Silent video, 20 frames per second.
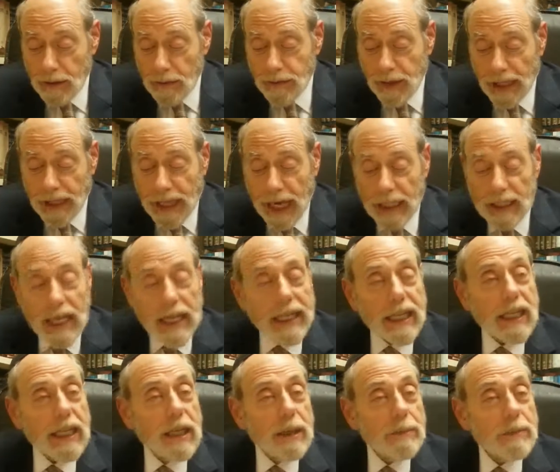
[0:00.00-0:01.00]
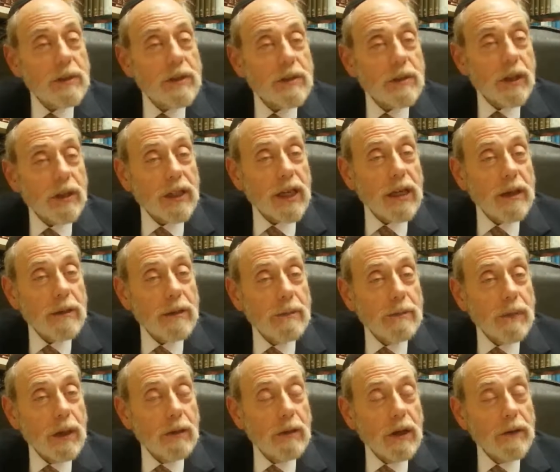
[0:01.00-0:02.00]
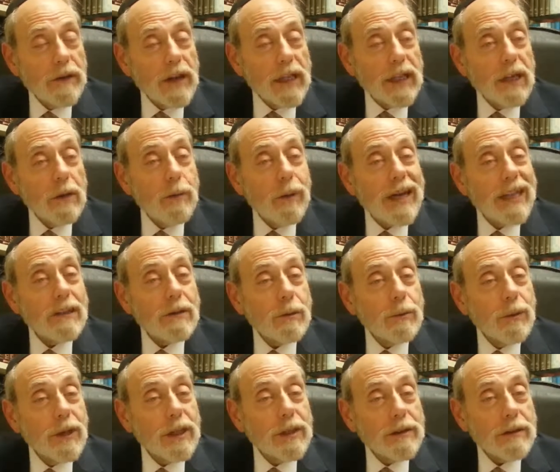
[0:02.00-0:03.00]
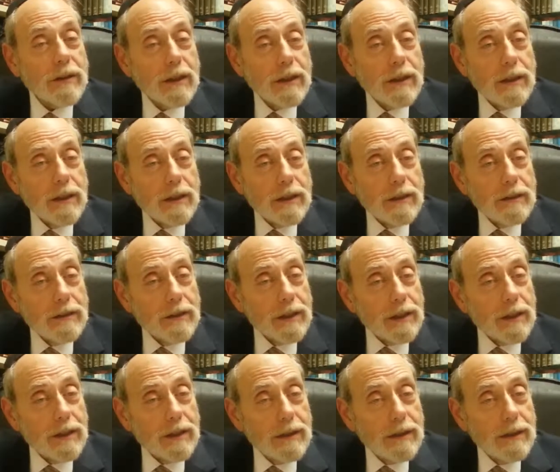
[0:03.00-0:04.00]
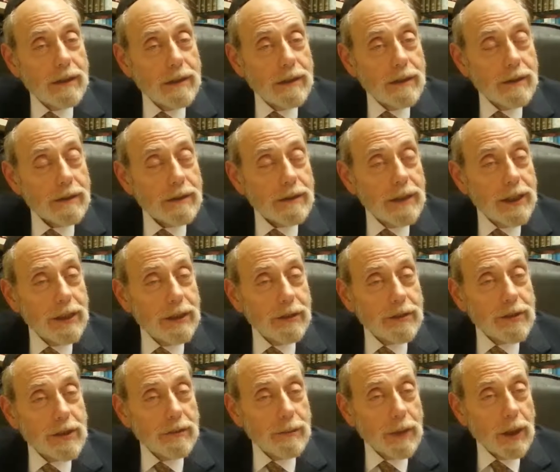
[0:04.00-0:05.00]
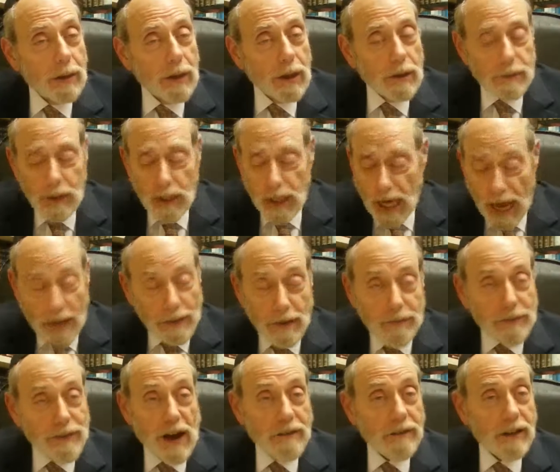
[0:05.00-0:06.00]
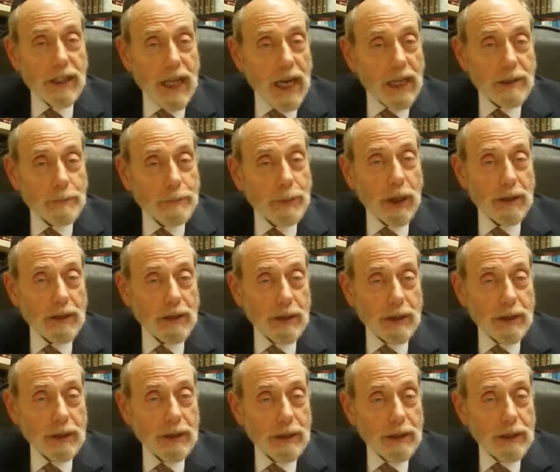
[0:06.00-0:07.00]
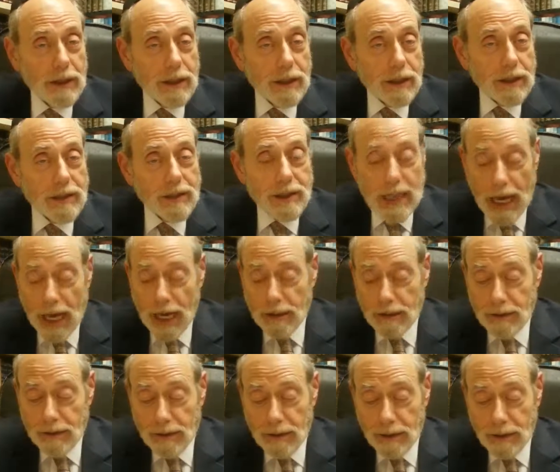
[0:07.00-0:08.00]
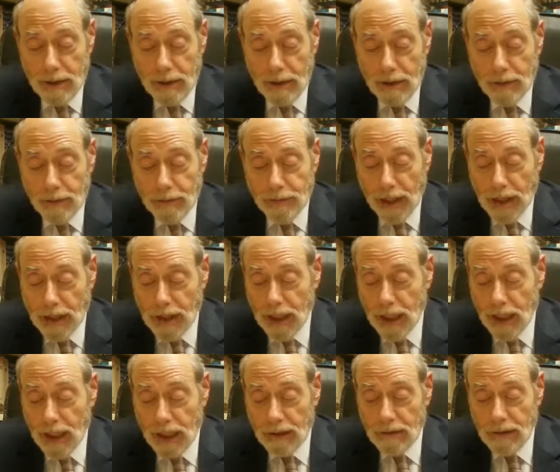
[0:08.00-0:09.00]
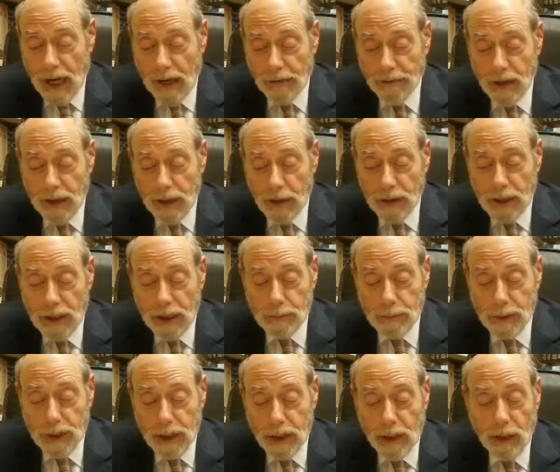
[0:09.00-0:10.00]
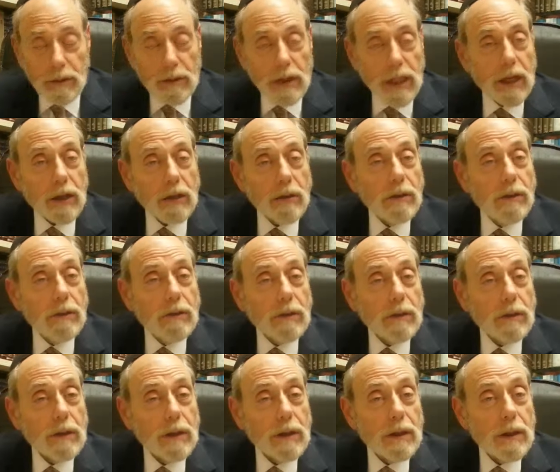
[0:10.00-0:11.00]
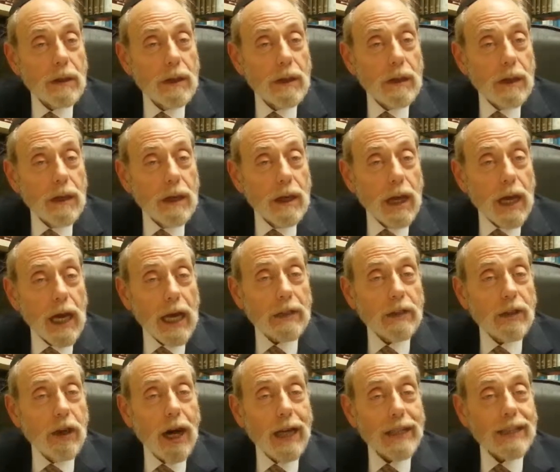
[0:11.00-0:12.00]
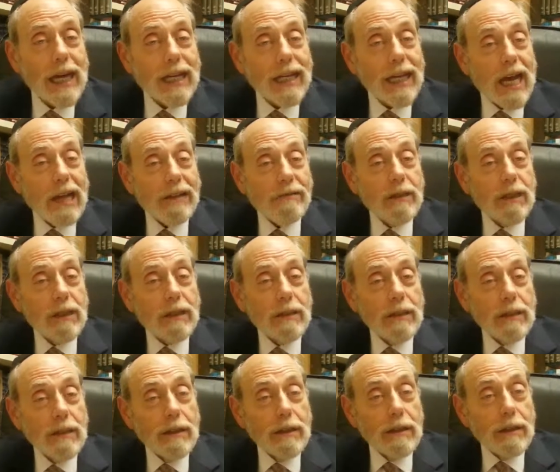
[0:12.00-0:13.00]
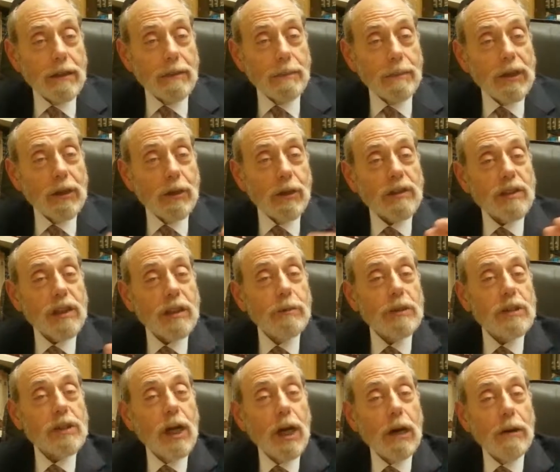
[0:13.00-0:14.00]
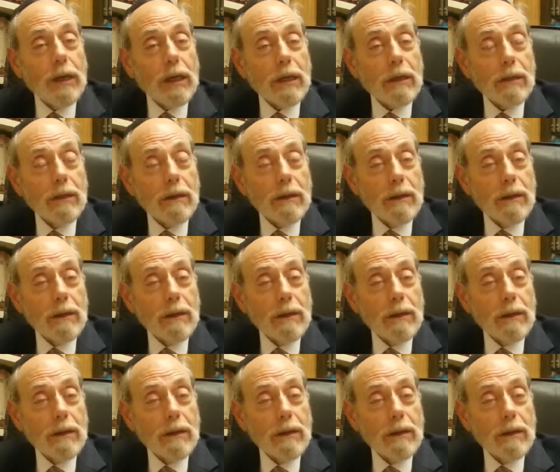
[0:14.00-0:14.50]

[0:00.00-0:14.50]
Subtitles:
vayelech im sorei Moab, and he went with the leaders of Moab. And the very next pasuk says, vayichar af Elokim ki holechu, and God got angry because he was going.